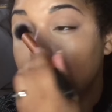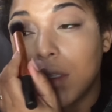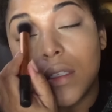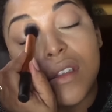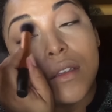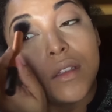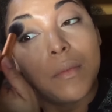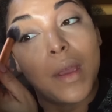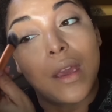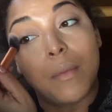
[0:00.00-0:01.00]
This is the
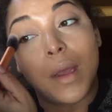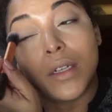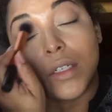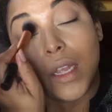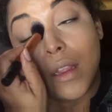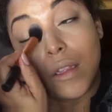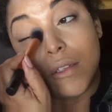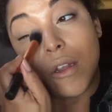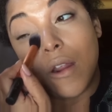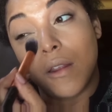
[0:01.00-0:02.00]
Makeup by Shayla
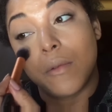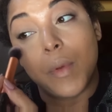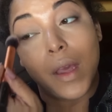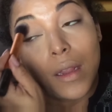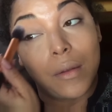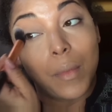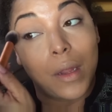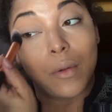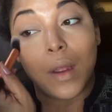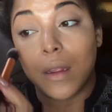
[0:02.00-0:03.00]
Tarte palette, by
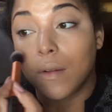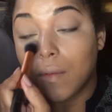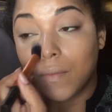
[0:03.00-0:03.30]
the way.